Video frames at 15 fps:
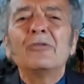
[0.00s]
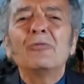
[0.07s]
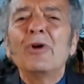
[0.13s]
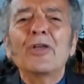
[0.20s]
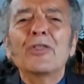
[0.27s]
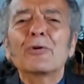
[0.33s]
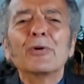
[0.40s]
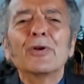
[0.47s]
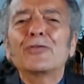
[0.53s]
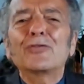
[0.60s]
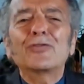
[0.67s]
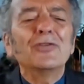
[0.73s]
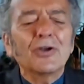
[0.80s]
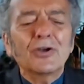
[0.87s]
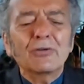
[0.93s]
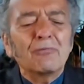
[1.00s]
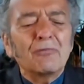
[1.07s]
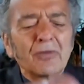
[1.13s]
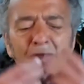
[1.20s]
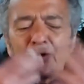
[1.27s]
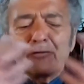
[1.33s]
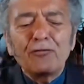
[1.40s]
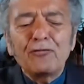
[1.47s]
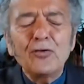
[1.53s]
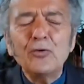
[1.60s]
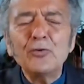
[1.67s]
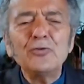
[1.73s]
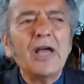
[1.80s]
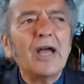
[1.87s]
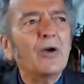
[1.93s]
whether it's in the
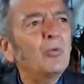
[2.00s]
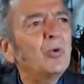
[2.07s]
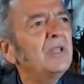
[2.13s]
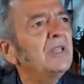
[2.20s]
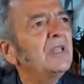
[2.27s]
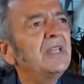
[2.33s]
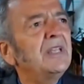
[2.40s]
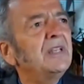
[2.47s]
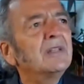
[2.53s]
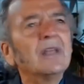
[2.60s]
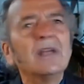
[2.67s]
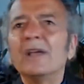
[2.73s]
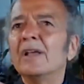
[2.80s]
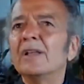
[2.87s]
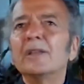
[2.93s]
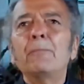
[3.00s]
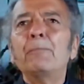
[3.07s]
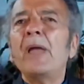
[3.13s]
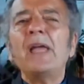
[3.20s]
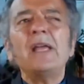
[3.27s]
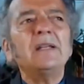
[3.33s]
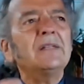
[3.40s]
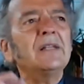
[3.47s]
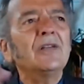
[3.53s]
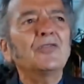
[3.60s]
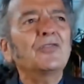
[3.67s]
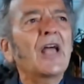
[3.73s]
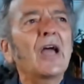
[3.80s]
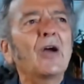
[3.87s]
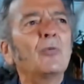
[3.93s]
food that we eat, the
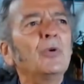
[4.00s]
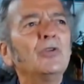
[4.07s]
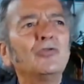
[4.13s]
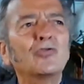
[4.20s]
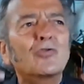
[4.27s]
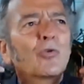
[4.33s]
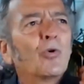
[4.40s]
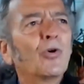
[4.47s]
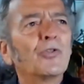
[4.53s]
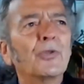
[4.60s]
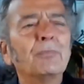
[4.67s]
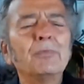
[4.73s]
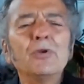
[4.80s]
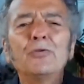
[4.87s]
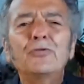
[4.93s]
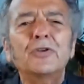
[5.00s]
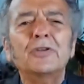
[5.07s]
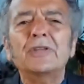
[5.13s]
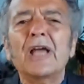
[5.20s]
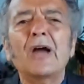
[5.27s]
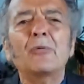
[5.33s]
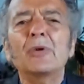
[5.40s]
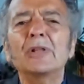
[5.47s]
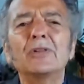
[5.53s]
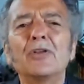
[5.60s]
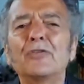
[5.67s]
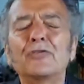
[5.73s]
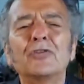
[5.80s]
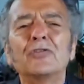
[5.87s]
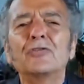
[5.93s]
paintings that we draw, the music that we
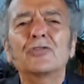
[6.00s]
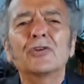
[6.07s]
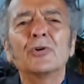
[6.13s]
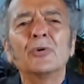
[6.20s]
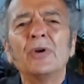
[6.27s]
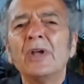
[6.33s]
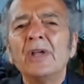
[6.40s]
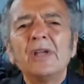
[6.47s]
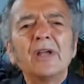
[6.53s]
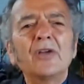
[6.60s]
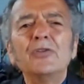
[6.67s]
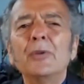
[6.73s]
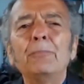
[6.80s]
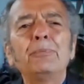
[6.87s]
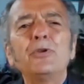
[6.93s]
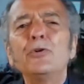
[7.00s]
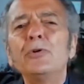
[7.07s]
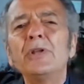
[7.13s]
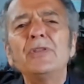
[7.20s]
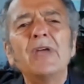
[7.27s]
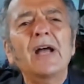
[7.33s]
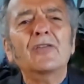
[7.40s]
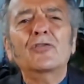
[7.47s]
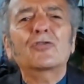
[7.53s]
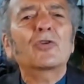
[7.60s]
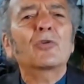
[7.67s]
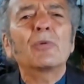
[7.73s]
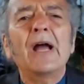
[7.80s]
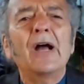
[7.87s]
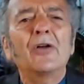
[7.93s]
listen to, and the beauty that
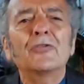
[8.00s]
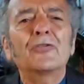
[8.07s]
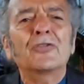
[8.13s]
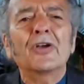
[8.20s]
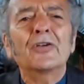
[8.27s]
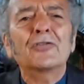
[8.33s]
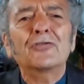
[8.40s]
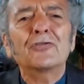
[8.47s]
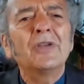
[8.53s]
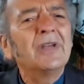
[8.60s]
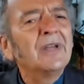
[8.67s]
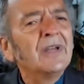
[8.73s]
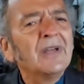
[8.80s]
surrounds us.